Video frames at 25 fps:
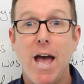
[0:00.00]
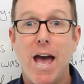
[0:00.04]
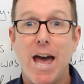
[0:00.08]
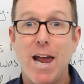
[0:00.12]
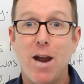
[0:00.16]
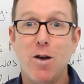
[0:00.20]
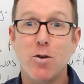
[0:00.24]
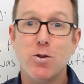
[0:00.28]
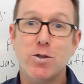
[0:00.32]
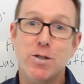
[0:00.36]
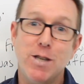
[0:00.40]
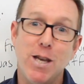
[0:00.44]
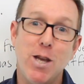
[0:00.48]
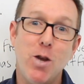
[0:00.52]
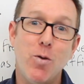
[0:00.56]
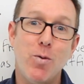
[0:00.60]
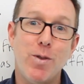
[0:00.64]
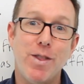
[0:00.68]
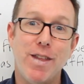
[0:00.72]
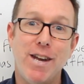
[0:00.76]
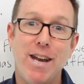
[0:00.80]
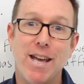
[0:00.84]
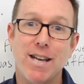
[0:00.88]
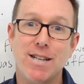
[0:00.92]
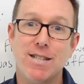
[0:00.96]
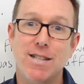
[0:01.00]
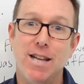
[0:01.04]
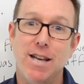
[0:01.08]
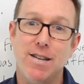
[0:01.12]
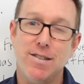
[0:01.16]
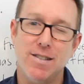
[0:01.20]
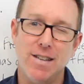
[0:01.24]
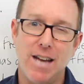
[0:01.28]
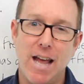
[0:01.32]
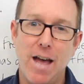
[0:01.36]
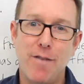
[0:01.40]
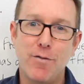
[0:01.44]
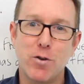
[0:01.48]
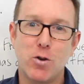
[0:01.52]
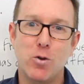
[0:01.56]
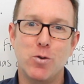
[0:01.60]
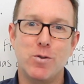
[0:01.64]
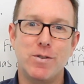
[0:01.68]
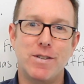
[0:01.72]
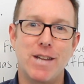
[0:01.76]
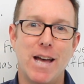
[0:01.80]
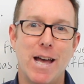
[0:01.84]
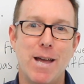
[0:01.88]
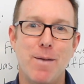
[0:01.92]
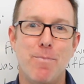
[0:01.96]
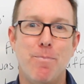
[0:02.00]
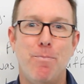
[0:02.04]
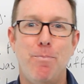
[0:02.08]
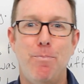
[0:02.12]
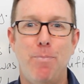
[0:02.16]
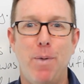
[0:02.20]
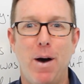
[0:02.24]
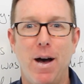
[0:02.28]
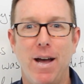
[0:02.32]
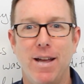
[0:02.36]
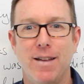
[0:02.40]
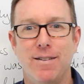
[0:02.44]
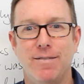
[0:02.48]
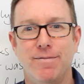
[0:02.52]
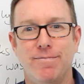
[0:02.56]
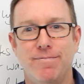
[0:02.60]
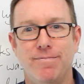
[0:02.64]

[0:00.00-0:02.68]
And I'll see you in the next lesson. Have a good day. Bye.